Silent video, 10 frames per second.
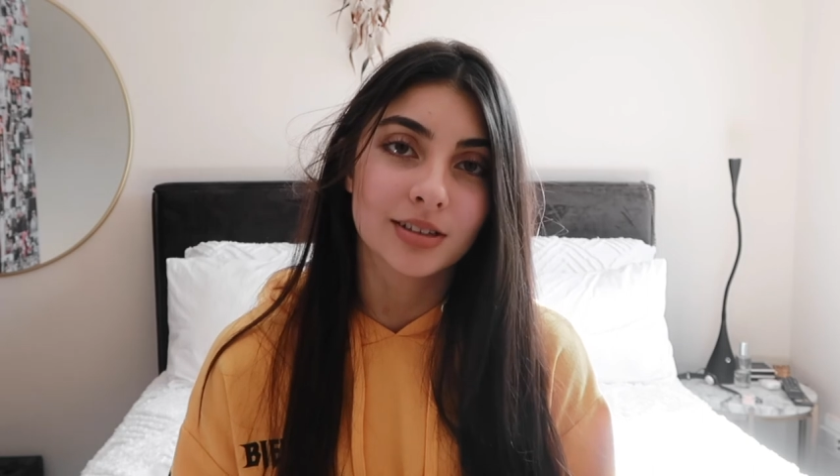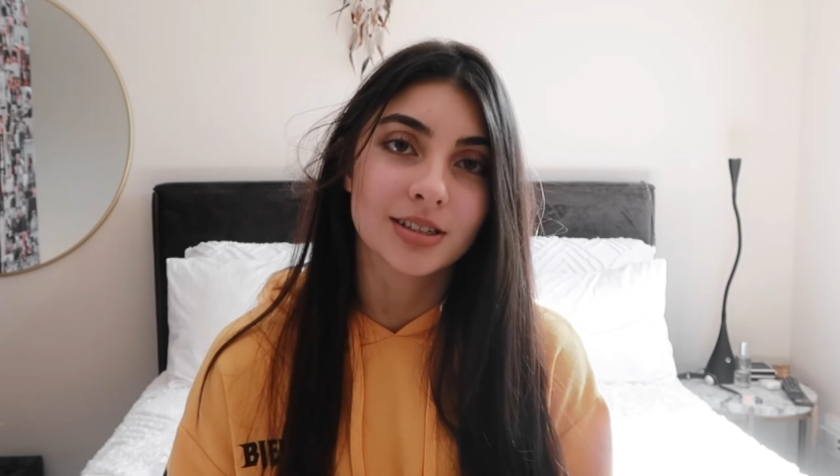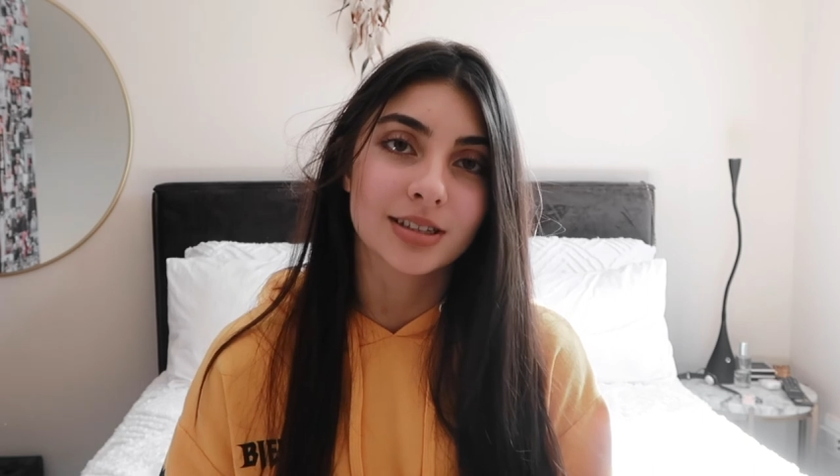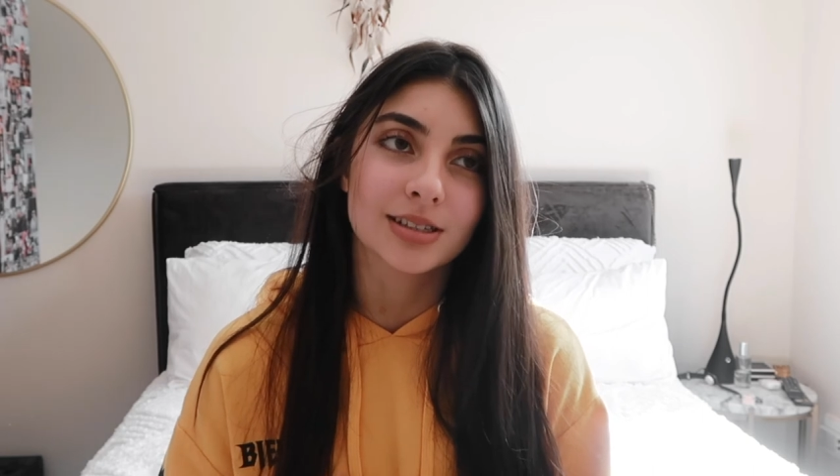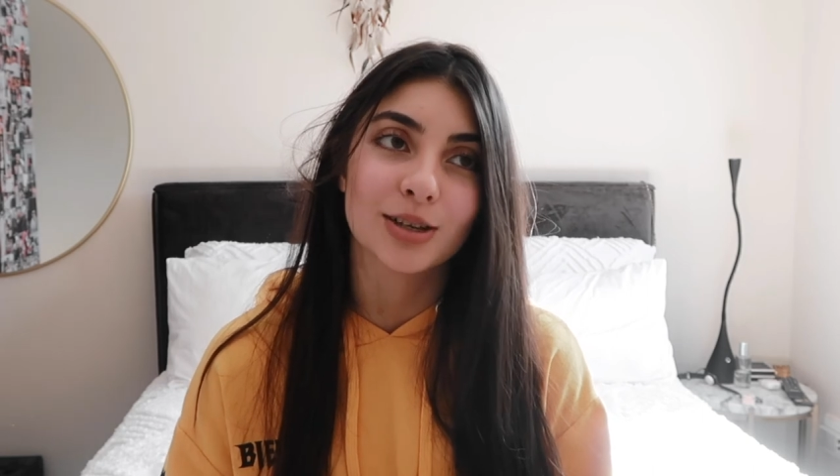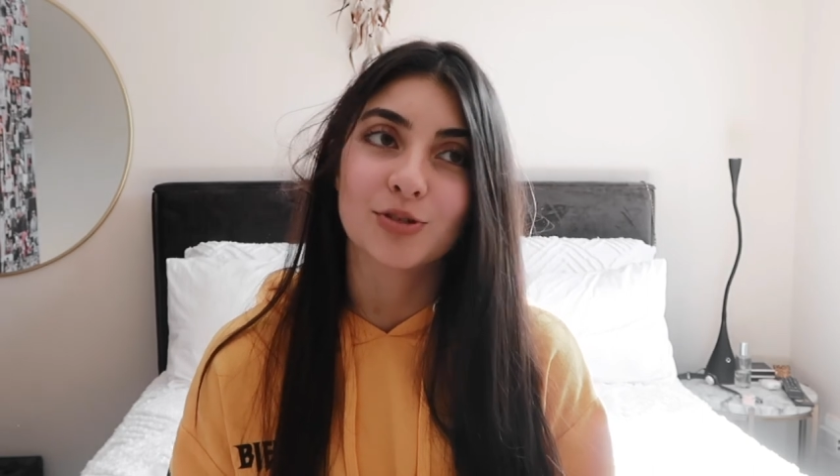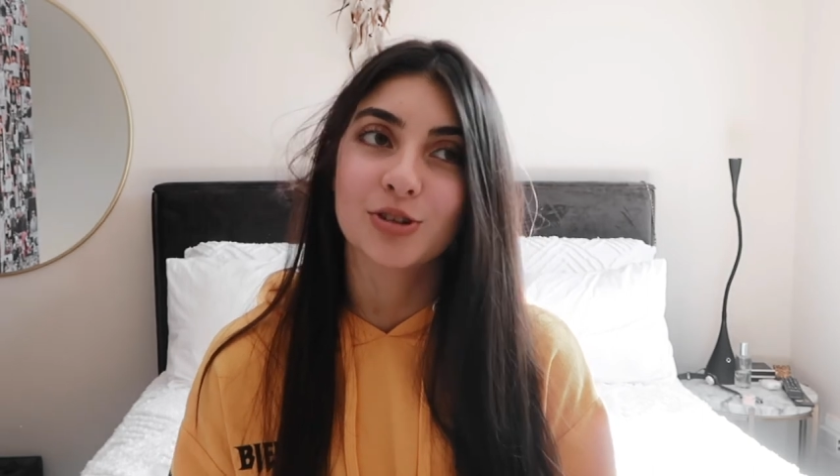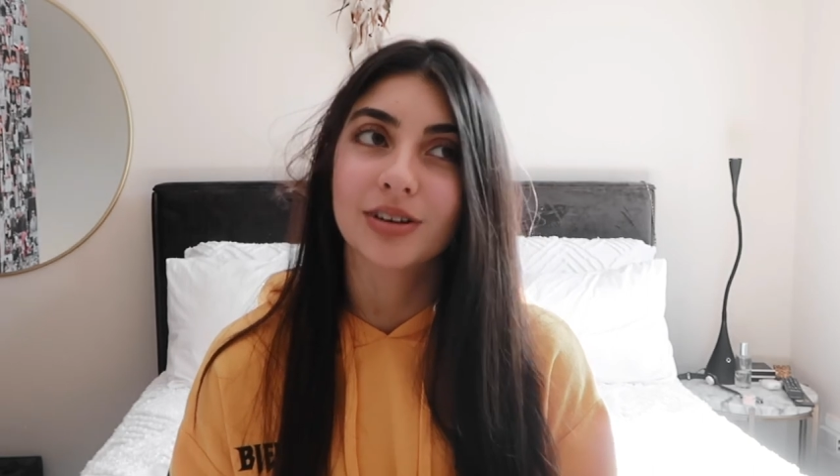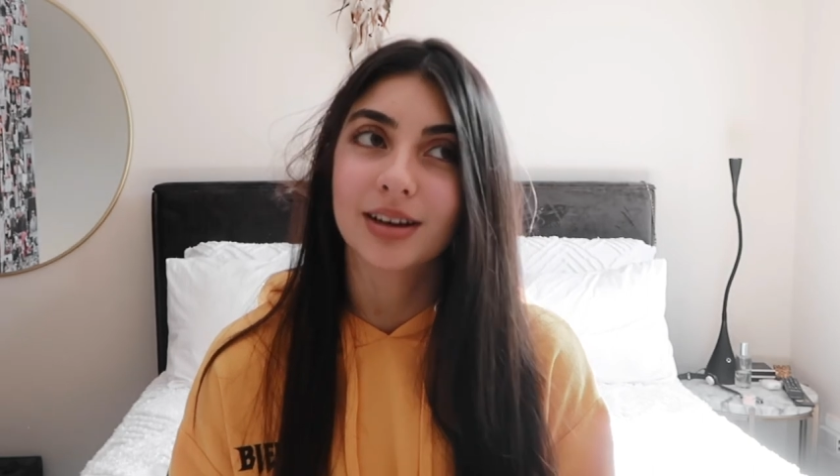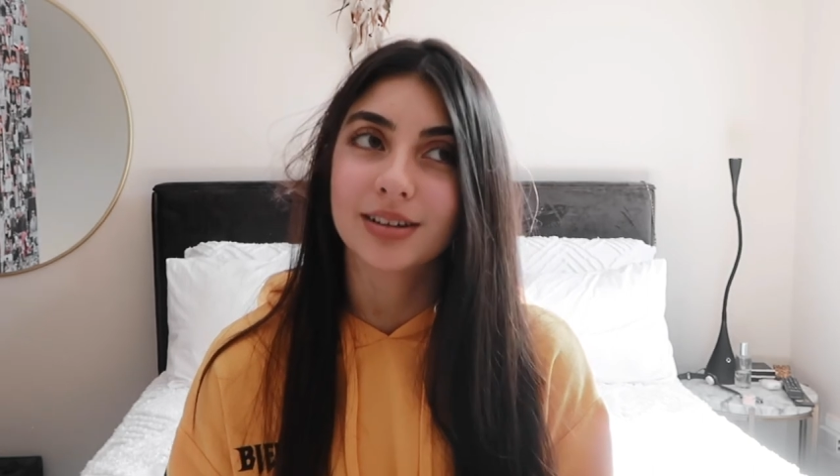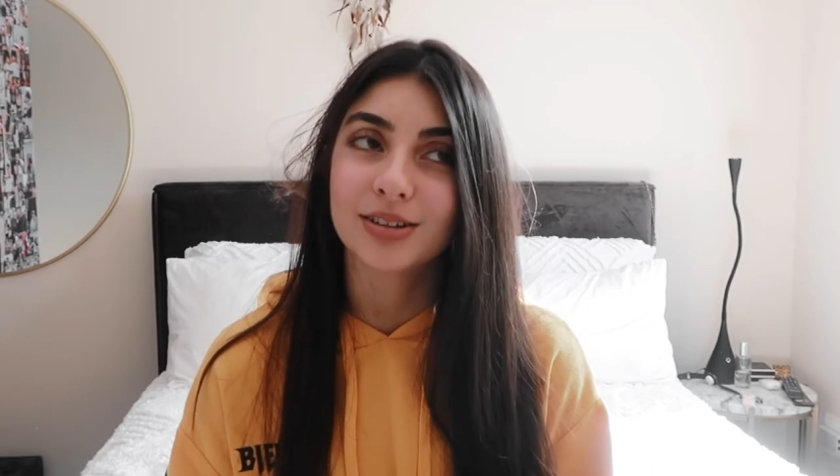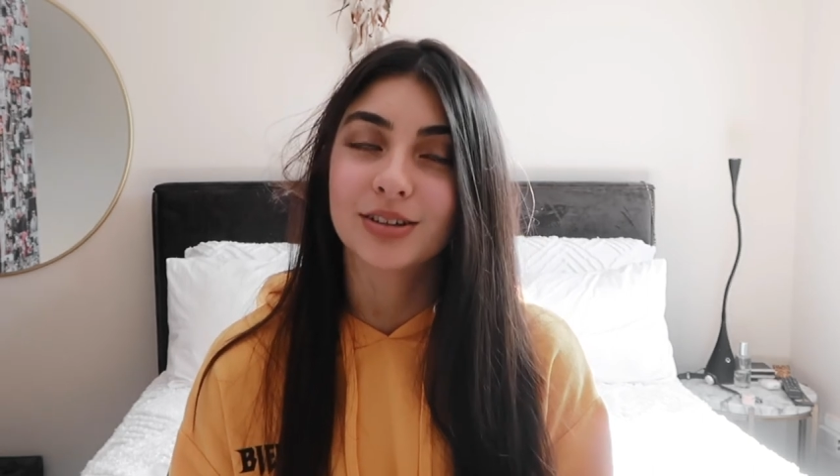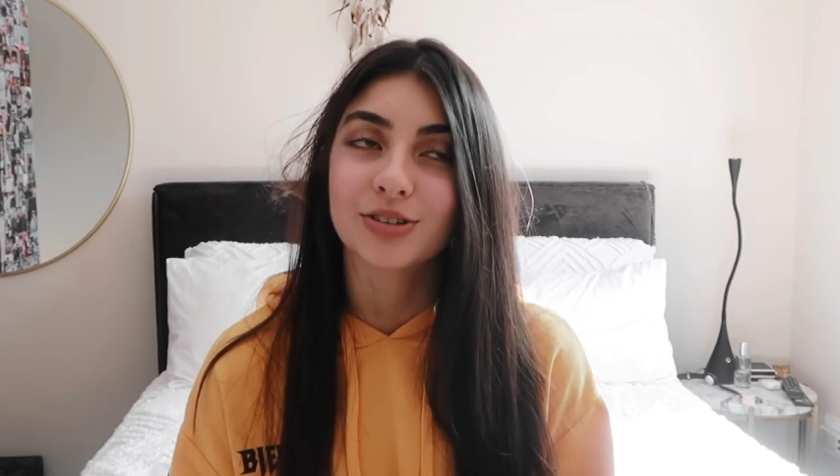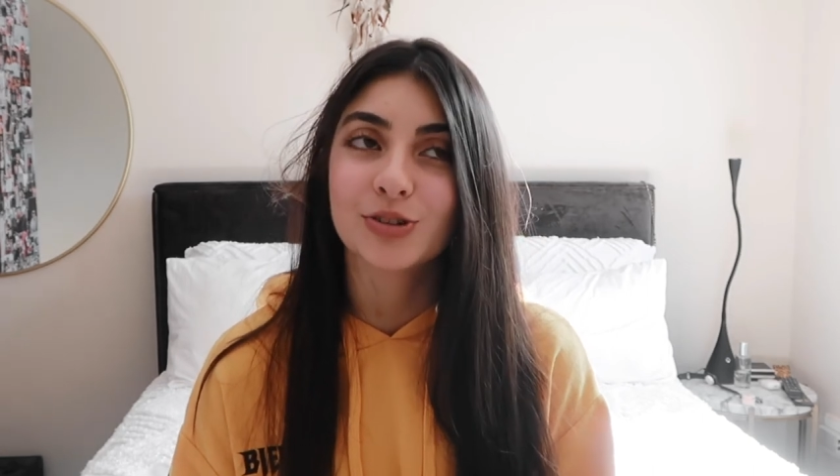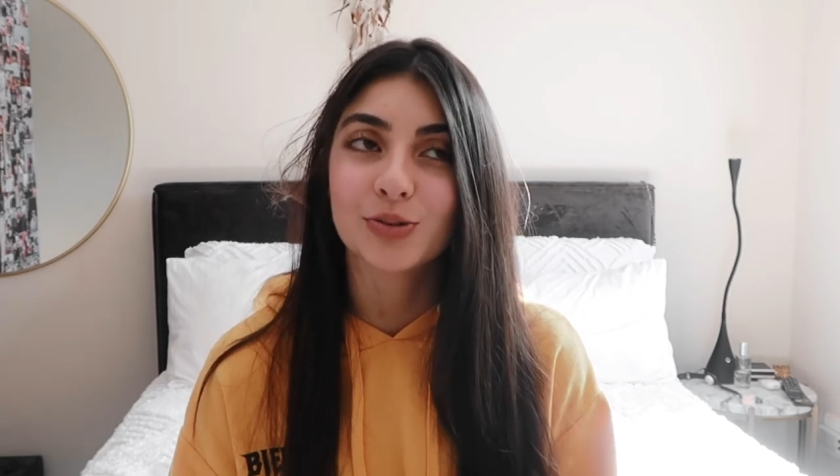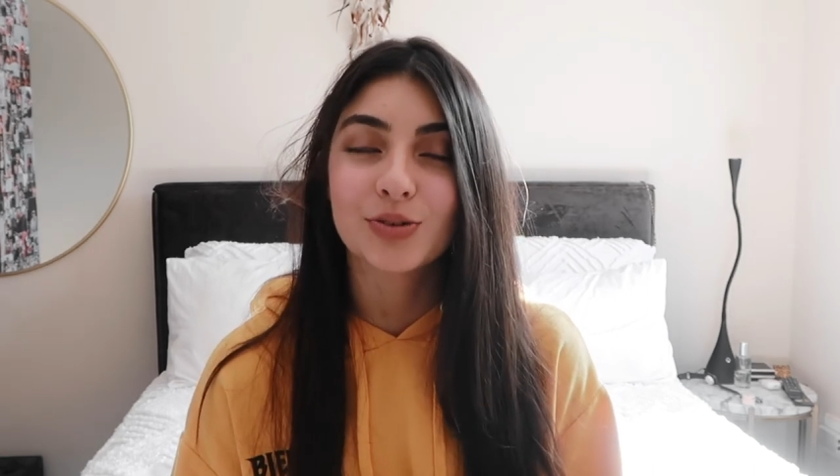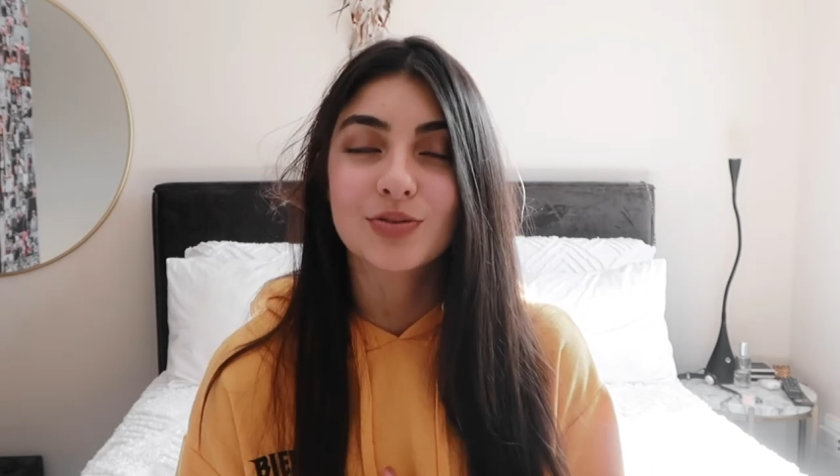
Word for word: this, this gives you like sort